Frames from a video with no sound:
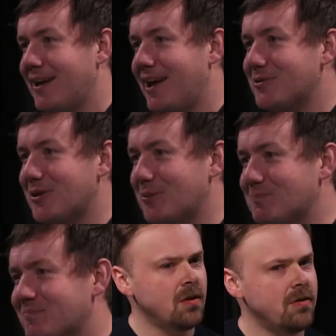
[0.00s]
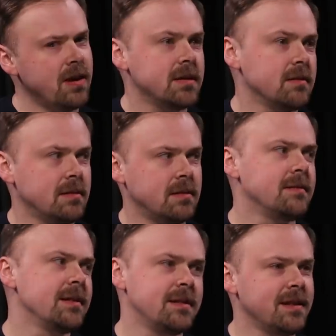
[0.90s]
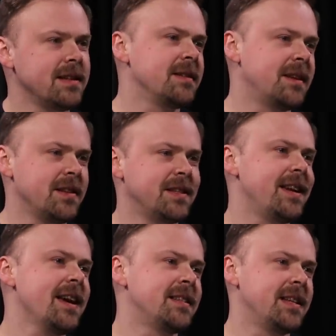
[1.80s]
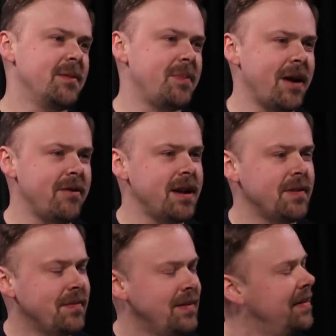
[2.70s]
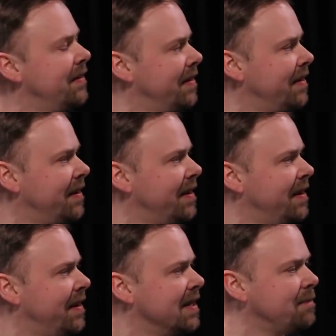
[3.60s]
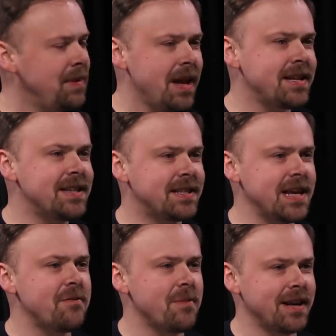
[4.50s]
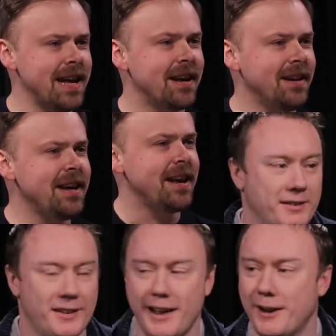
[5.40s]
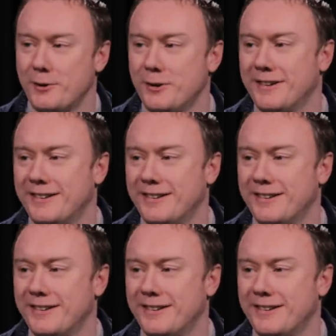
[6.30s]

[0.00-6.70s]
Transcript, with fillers: How are you? All right. Well, I'm not. I'm not. There's a, there's a guest we here, have Barry. a guest here. Uh, it's bloody Steve, Steve McNeil, isn't it? Hello.